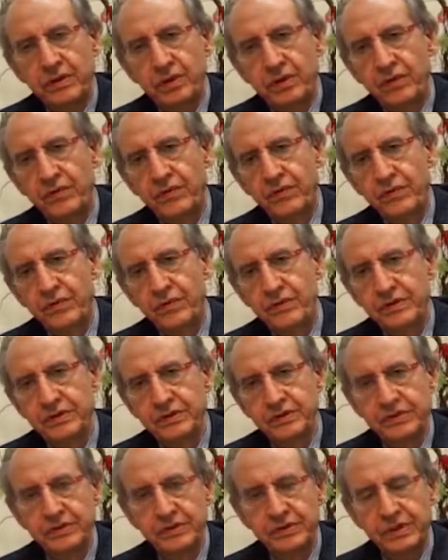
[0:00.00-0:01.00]
of
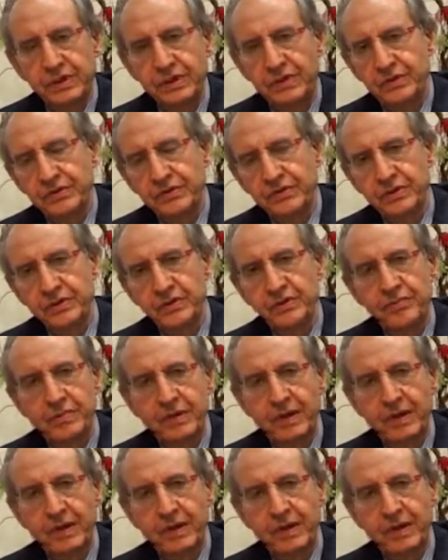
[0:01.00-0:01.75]
legislation,